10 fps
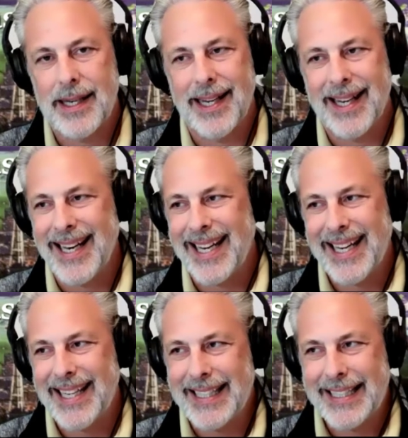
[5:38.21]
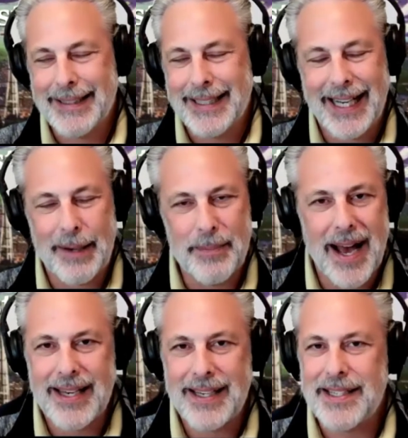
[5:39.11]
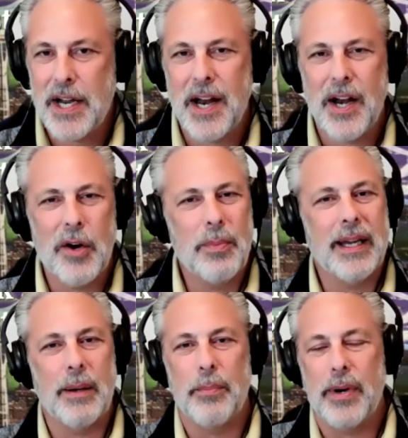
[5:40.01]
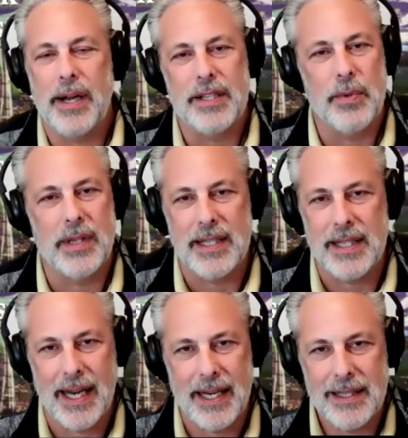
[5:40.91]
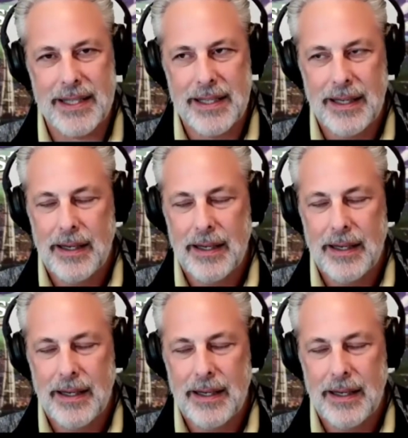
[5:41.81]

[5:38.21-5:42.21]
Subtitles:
And again, I'm not terribly impressed with the Saints.